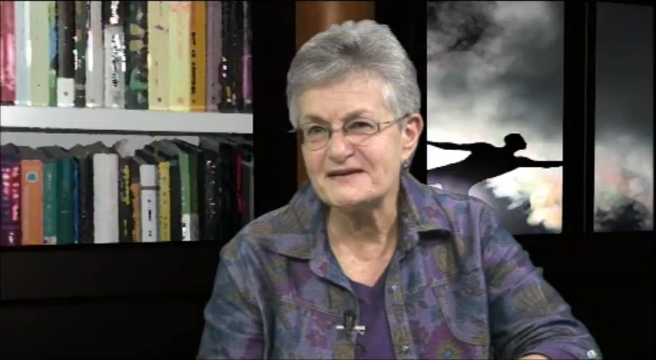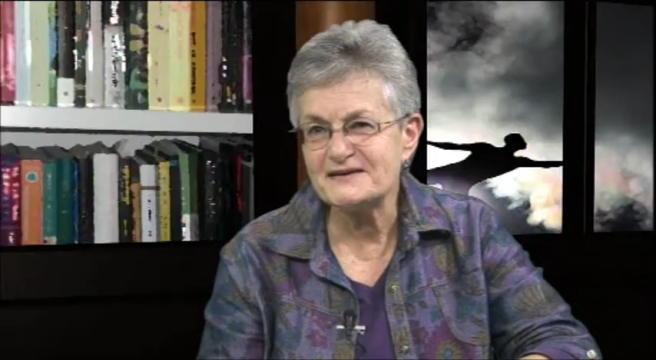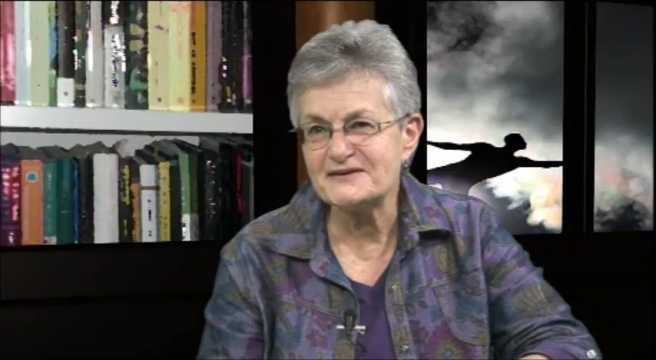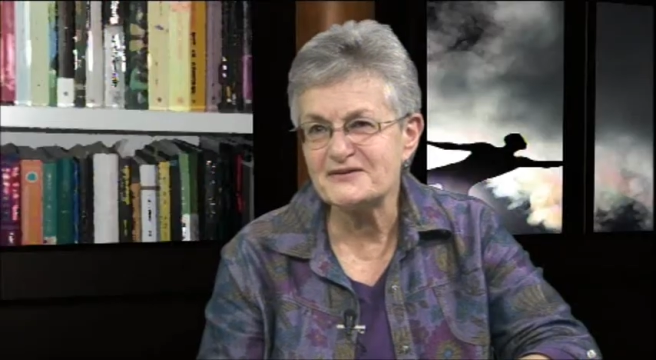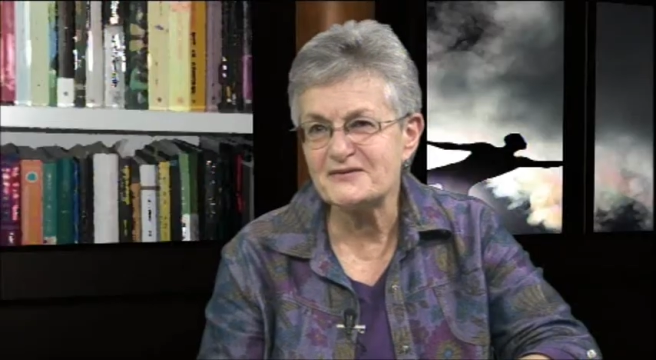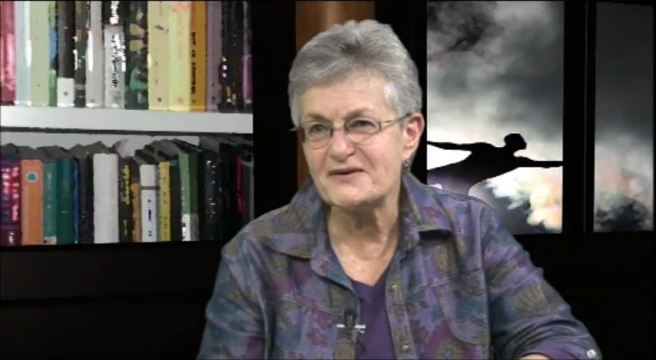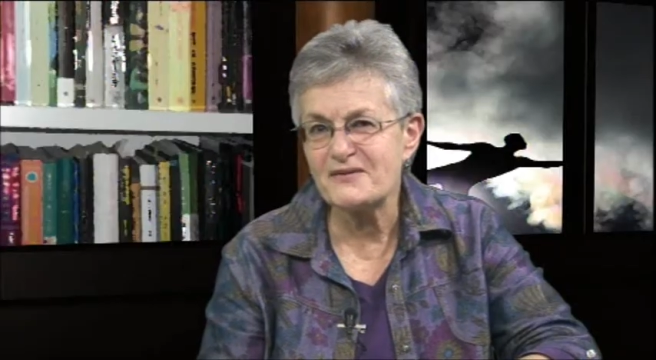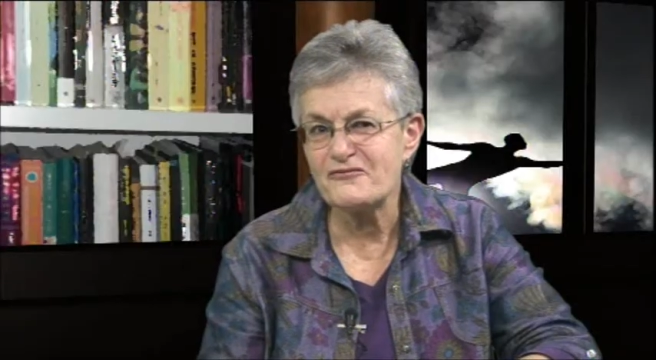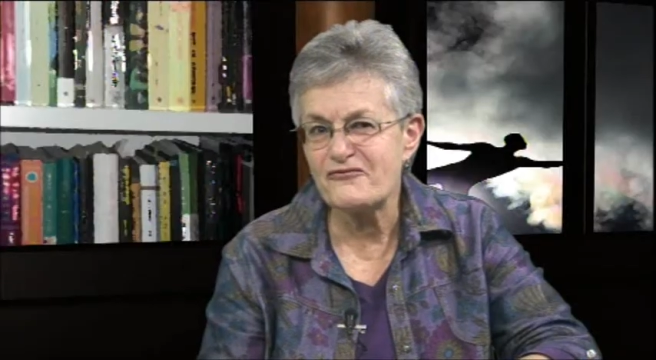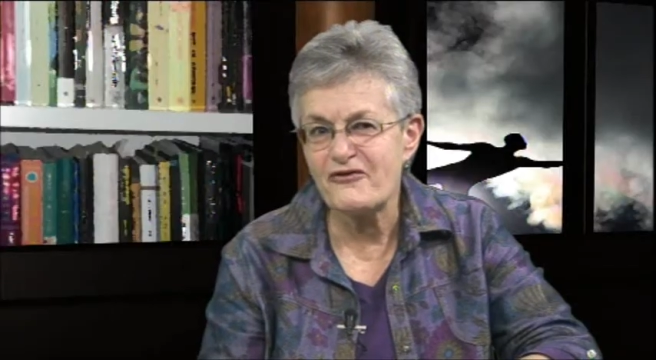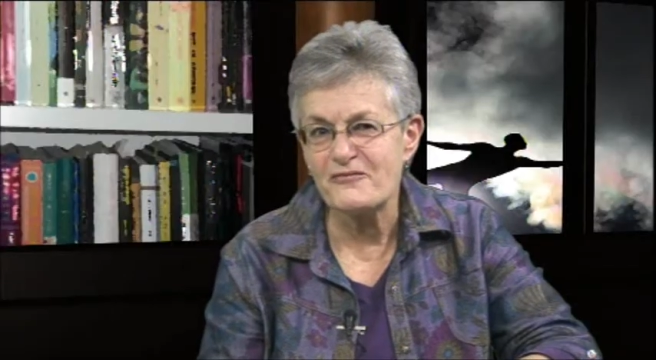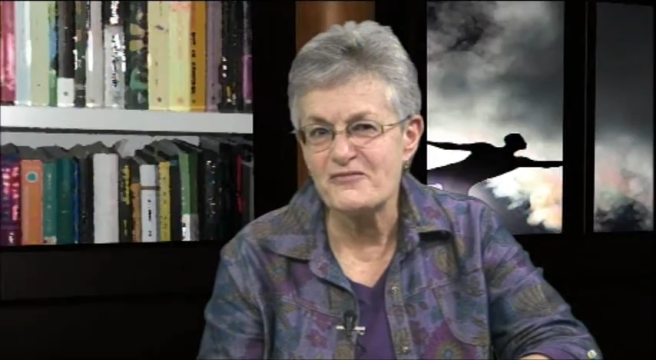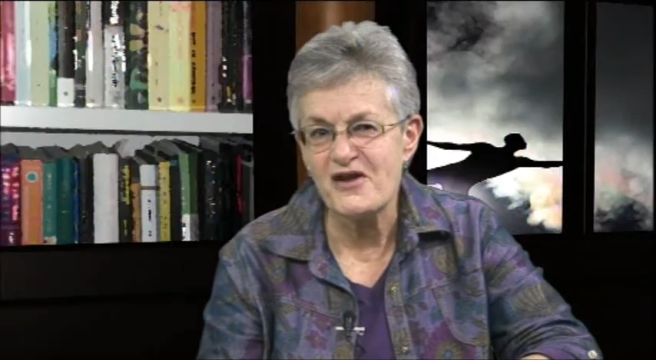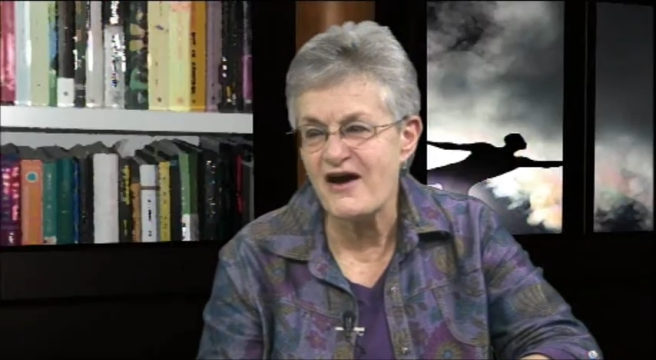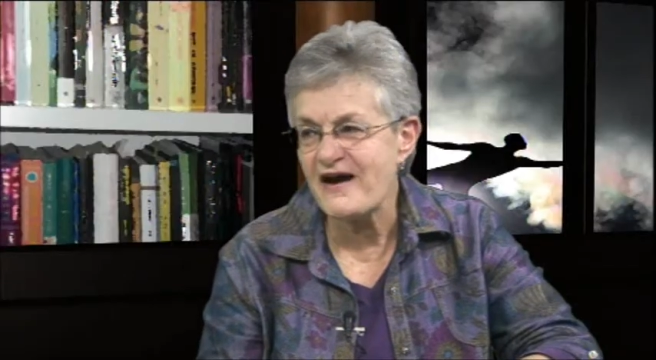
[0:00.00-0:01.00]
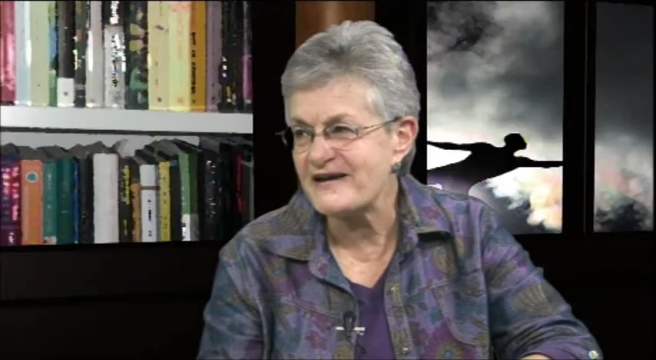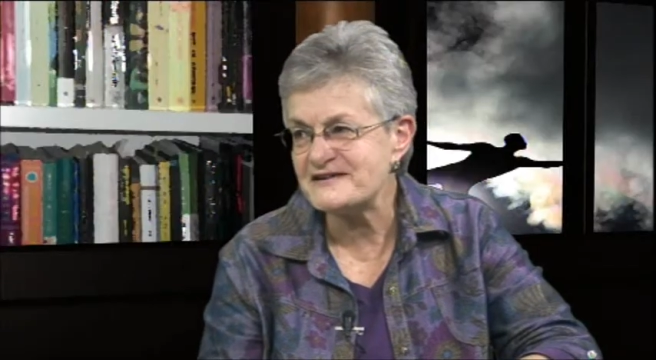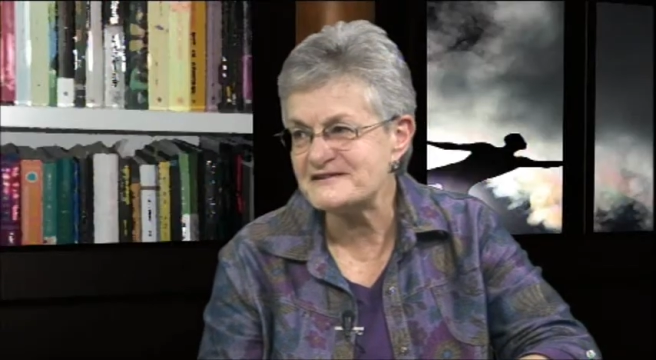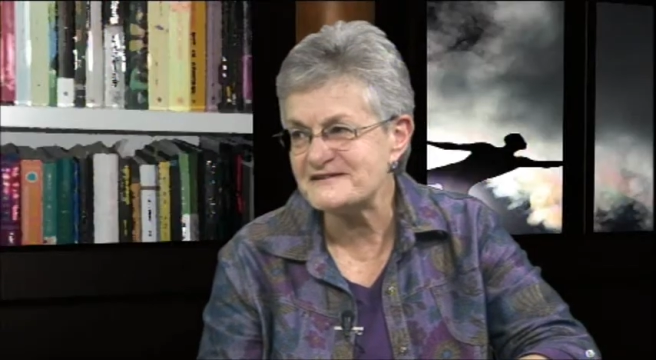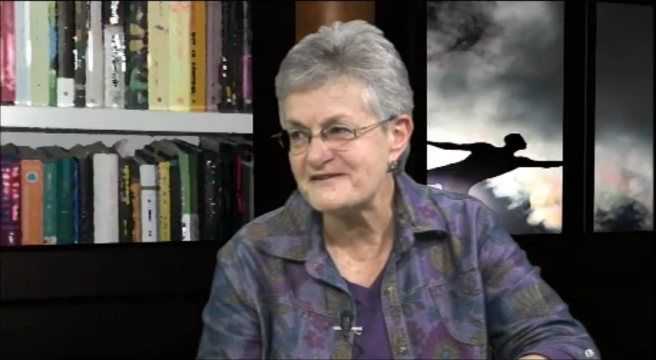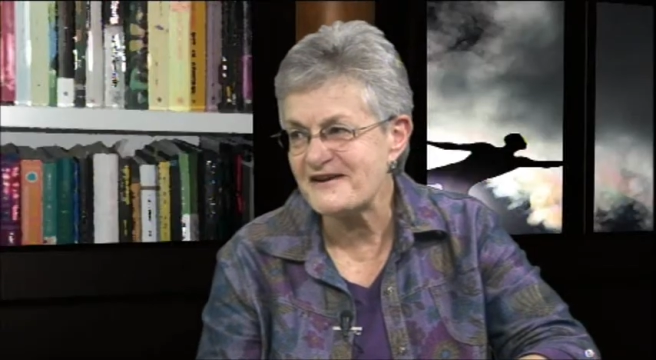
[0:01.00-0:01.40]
think from 9 to